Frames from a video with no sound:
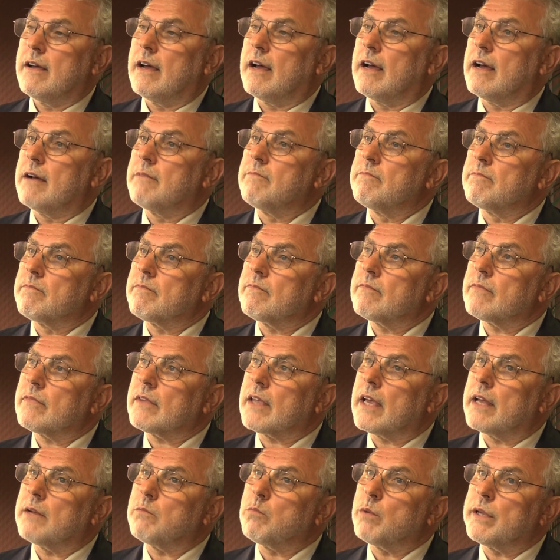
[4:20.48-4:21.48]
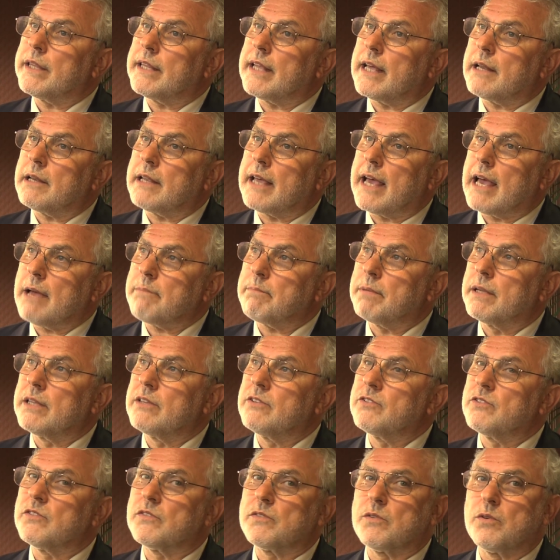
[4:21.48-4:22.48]
And when that
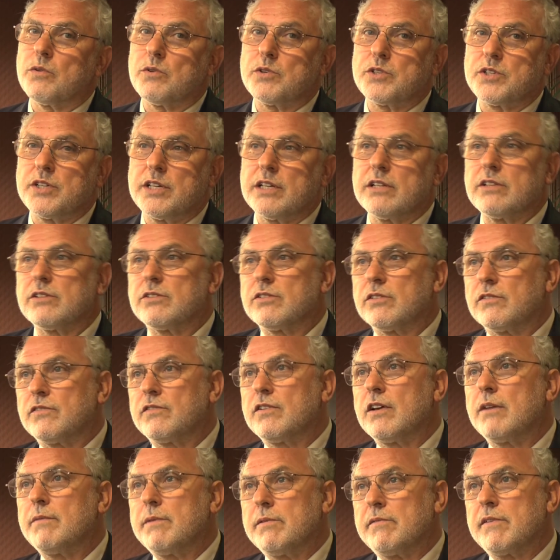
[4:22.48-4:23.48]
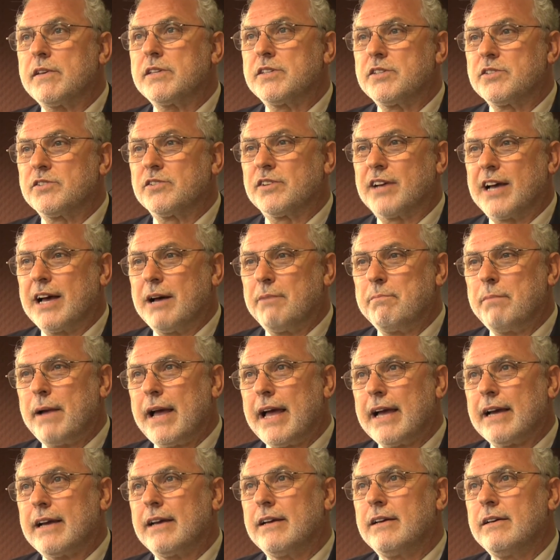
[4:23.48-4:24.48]
happens, of course, yields will firm, investors will come
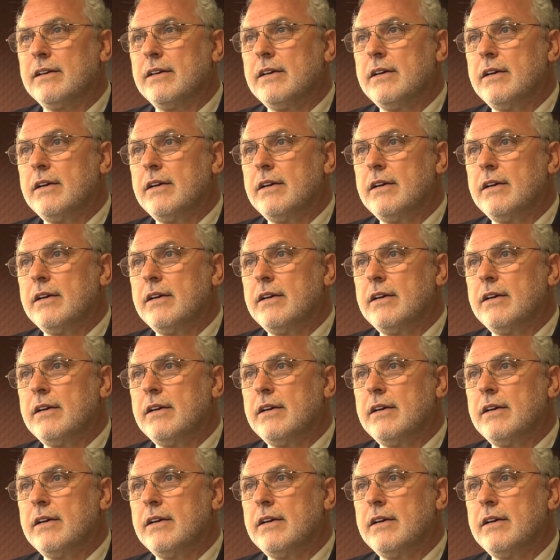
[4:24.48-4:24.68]
back.